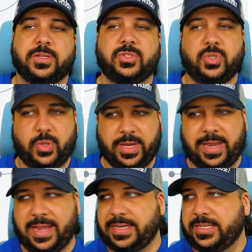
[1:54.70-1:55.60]
to
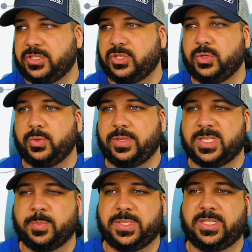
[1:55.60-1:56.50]
connect to
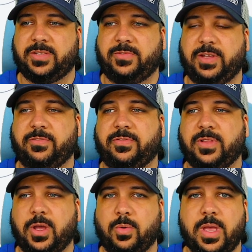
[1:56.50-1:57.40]
this specific
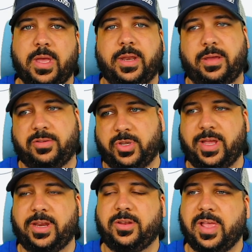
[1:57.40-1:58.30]
flow. Now I show you
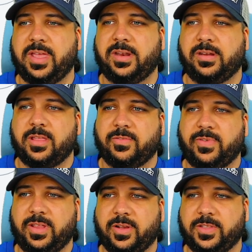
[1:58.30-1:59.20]
how to do that in another
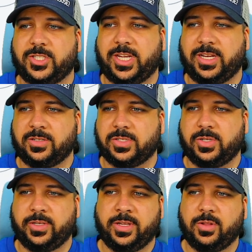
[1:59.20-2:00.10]
video on the channel, so
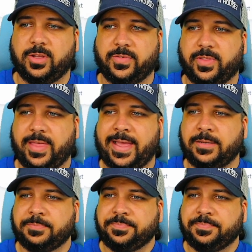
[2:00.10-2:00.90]
you can go look for that.